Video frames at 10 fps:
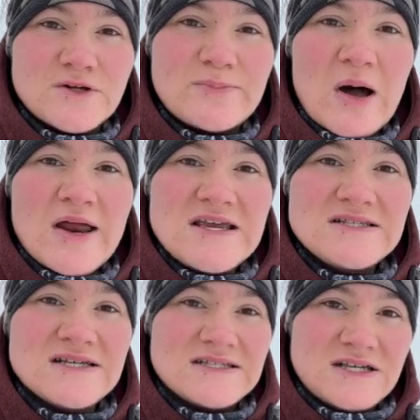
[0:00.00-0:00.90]

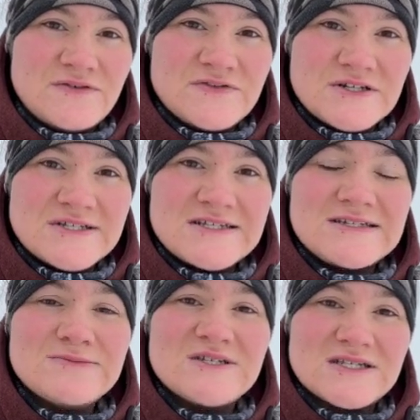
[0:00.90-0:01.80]
bodies. It's good for their
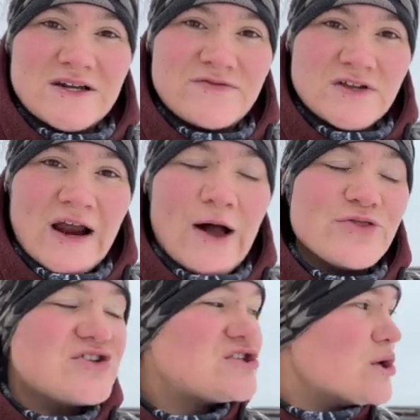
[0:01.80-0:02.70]
systems. It's good for their health.
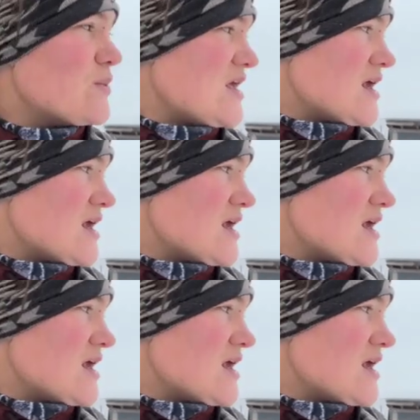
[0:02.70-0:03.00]
So we